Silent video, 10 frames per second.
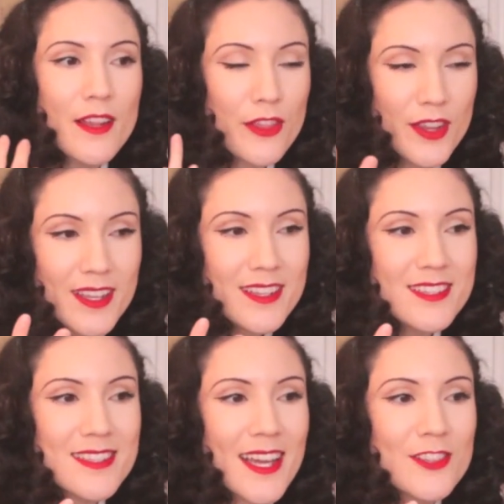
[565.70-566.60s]

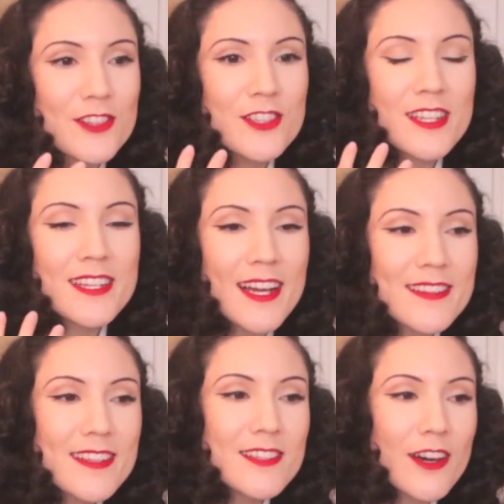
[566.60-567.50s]
things and you're just
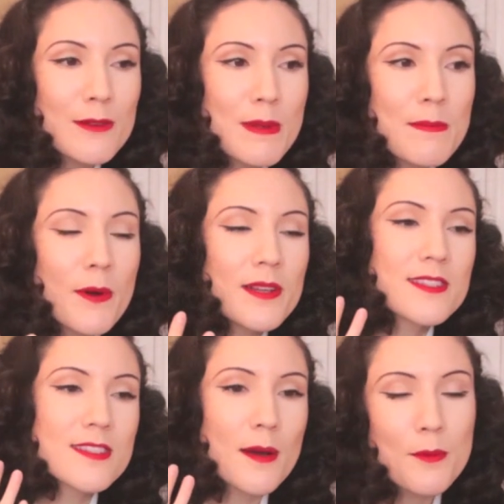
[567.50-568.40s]
connecting to other people in
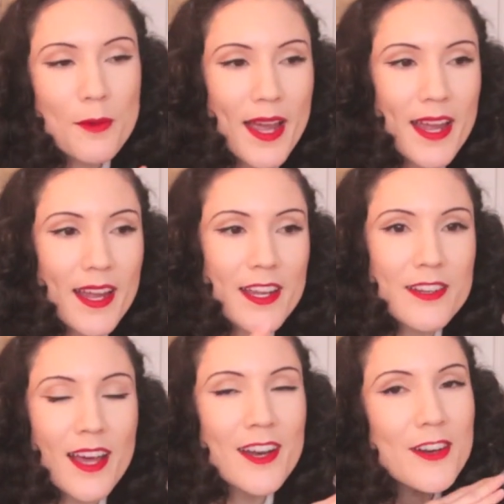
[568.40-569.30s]
some way,
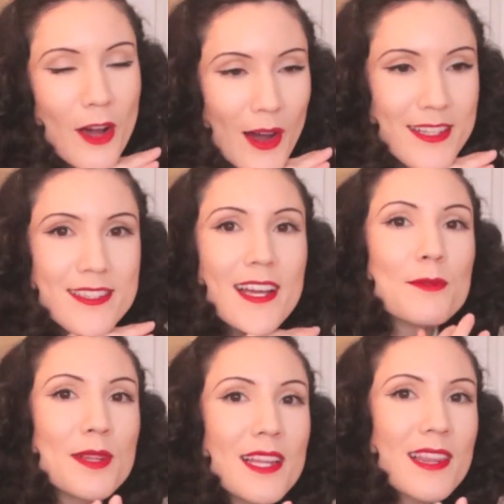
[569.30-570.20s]
and I don't know, I
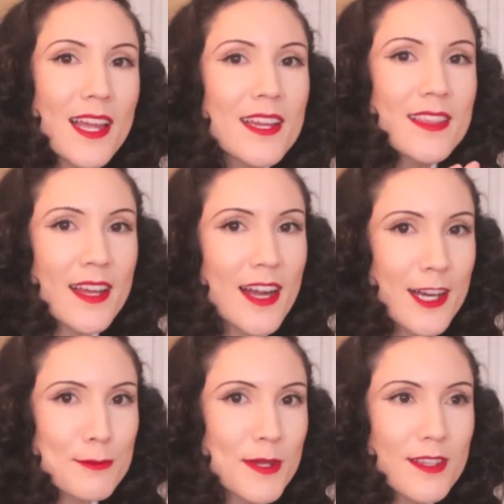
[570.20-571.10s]
really like that
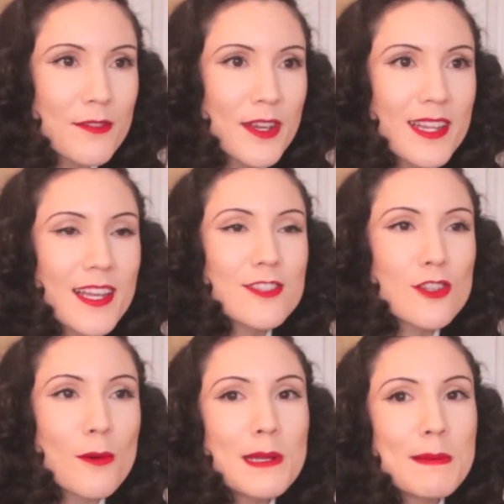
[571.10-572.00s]
aspect of it. Like
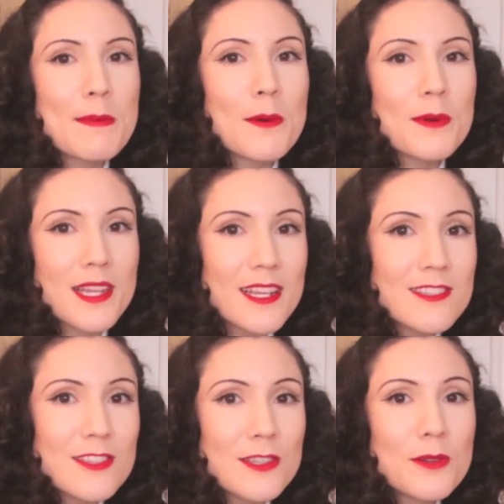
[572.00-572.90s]
so many people relate
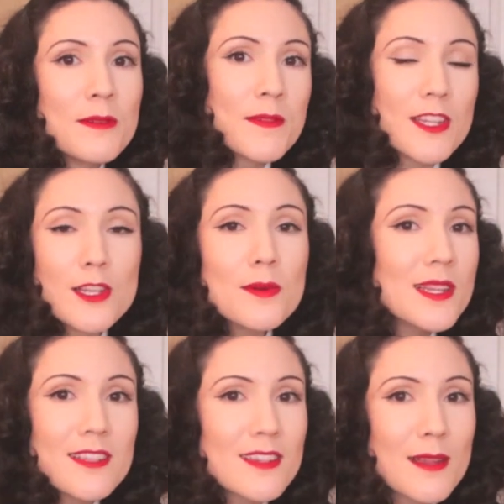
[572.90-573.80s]
to you and you
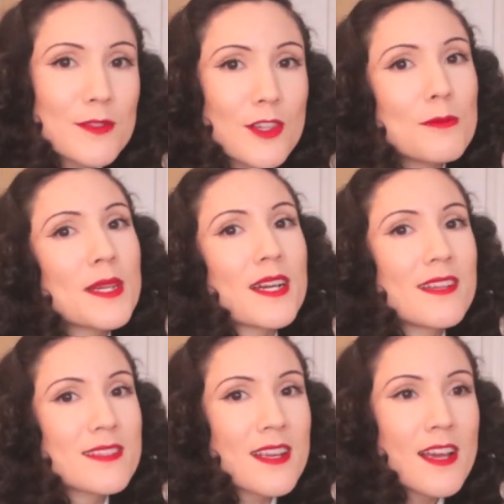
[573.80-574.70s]
relate to them too
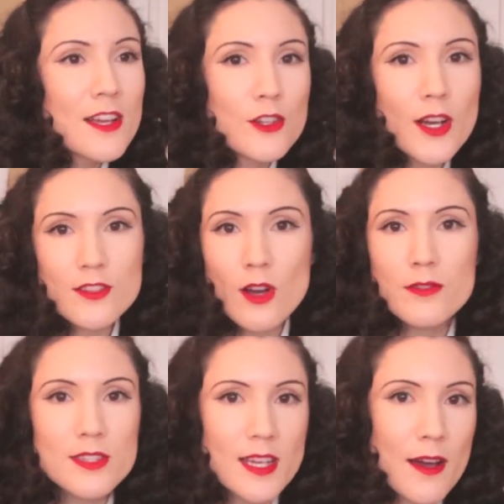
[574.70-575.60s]
because you guys
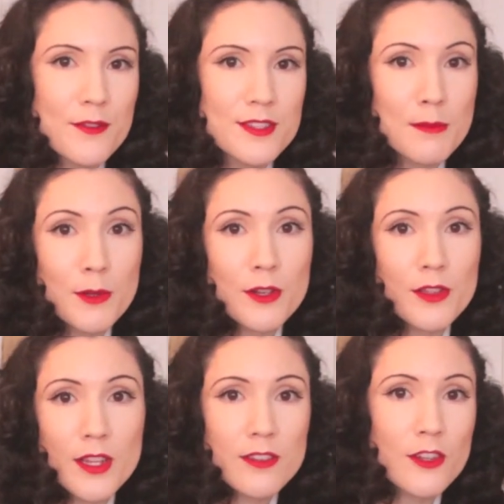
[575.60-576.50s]
obviously have similar
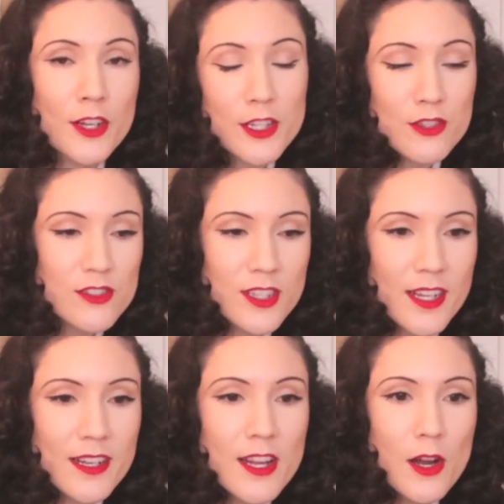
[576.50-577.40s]
things that you're interested
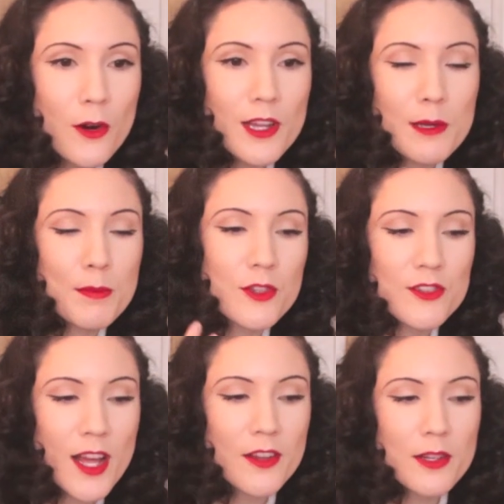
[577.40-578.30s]
in or like
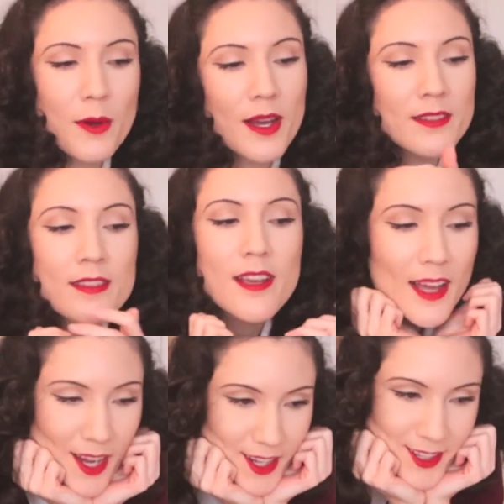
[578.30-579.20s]
personality wise,
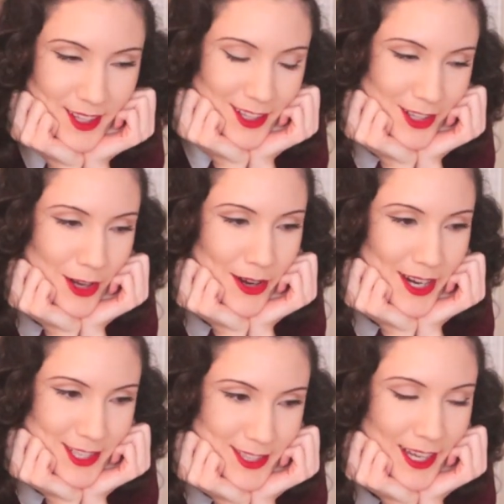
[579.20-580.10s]
and I don't know,
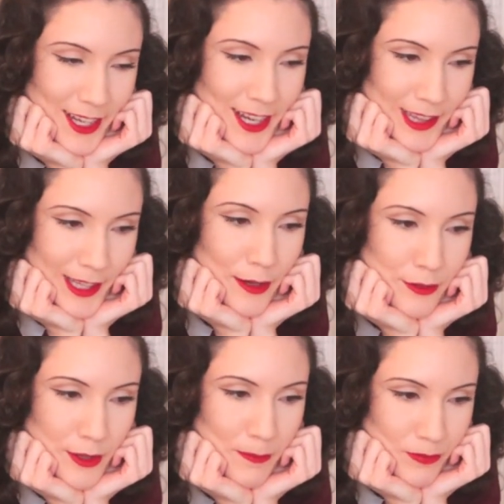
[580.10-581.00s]
I love